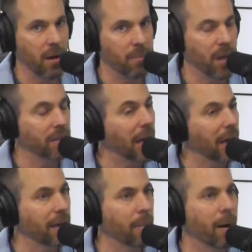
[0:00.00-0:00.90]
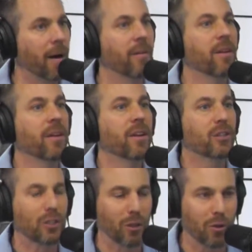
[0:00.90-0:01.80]
I'm not talking about
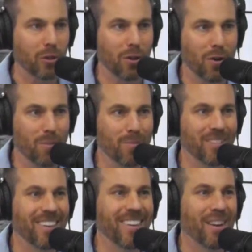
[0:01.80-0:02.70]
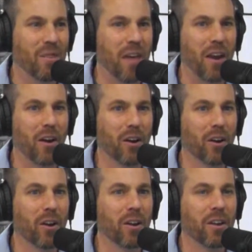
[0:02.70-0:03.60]
search terms that
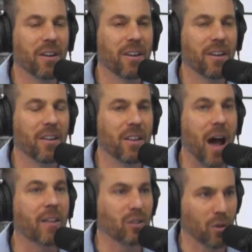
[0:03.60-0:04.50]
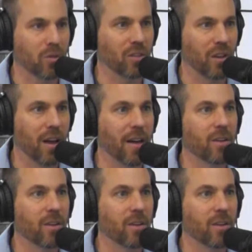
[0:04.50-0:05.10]
are not searched a lot.